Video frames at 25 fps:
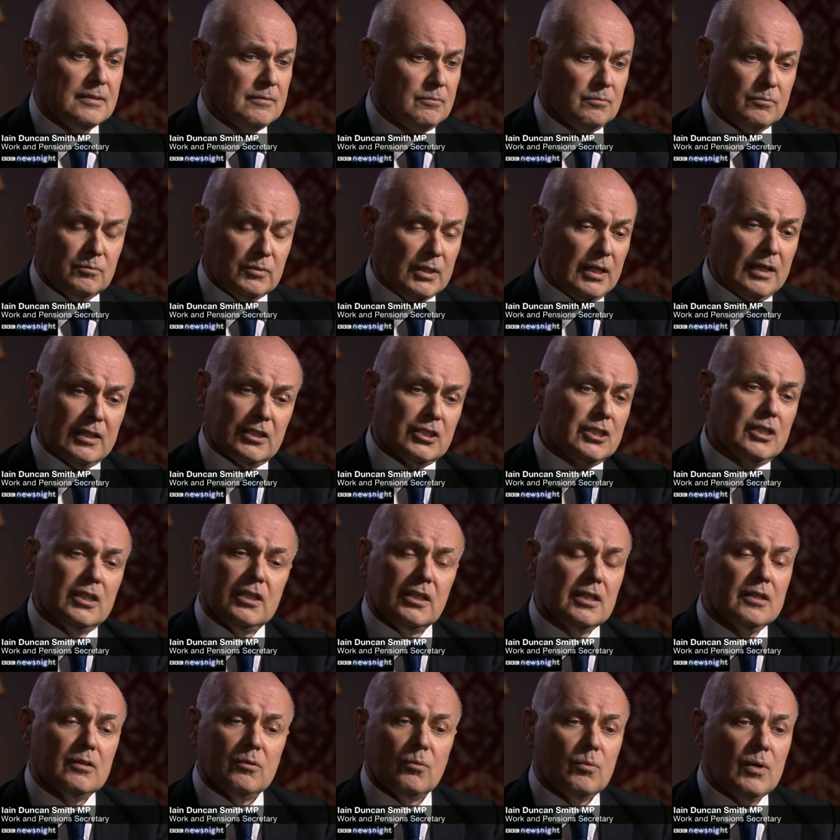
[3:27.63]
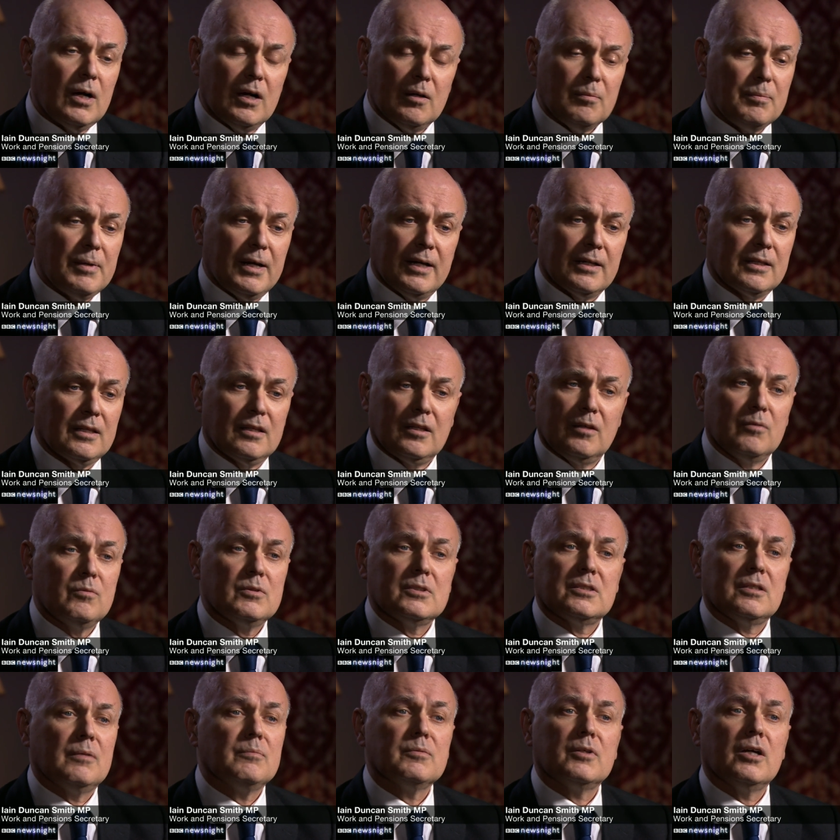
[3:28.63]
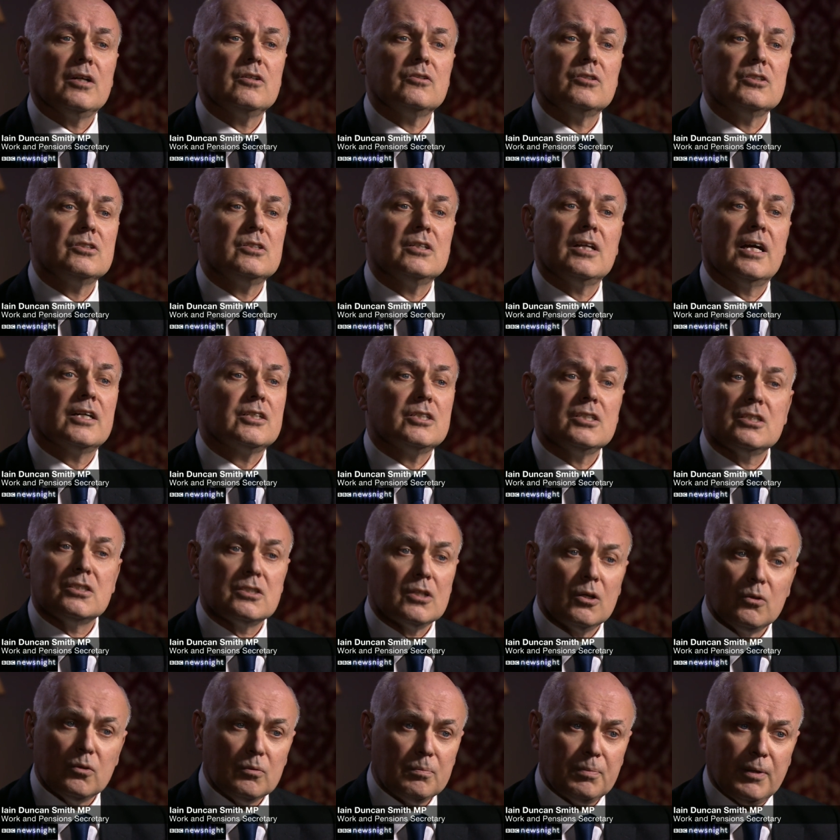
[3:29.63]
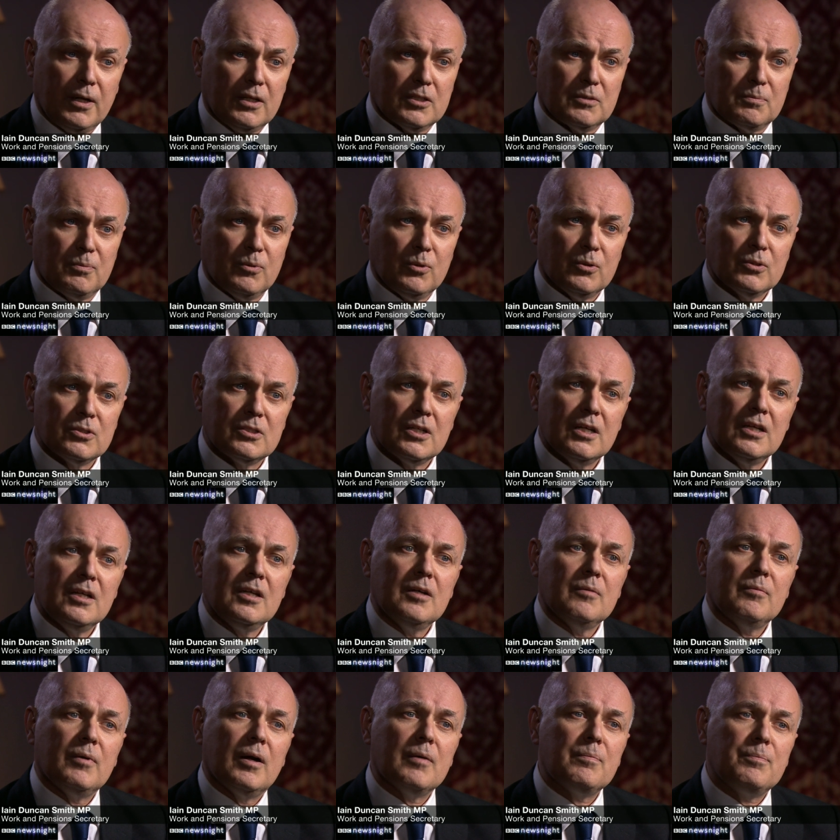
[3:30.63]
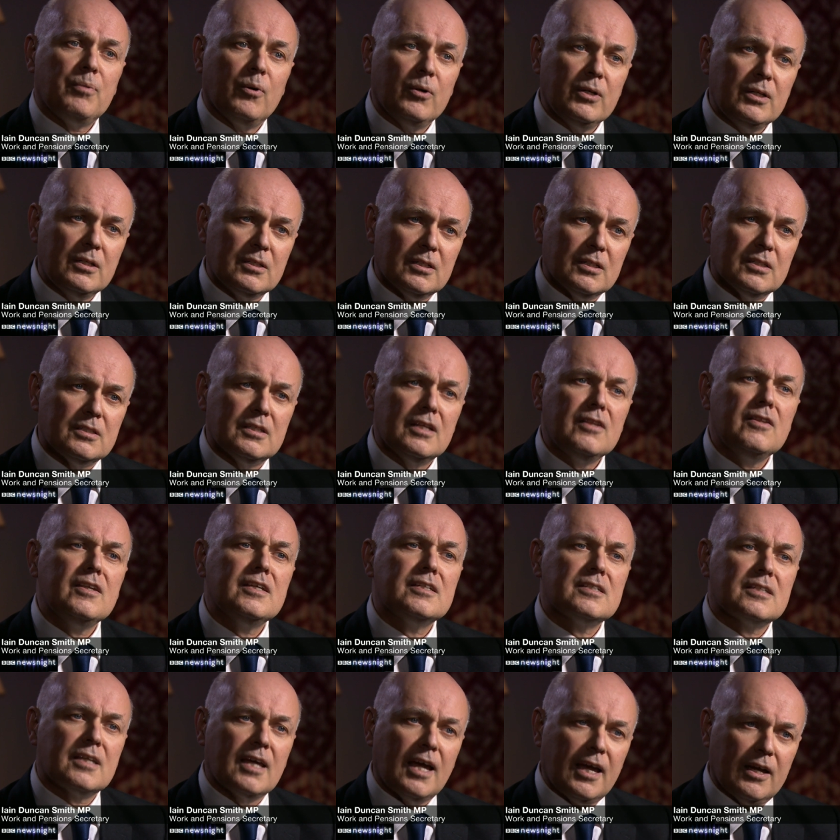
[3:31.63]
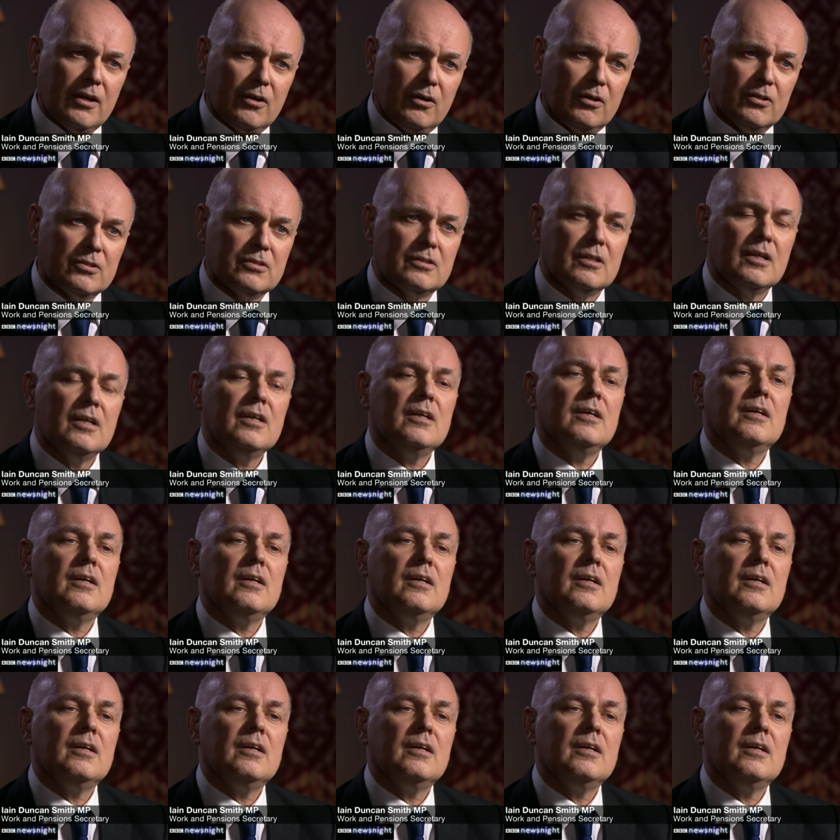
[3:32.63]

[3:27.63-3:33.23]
We actually heard a while back that there were some countries that actually sold passports. My point is, in this chaos,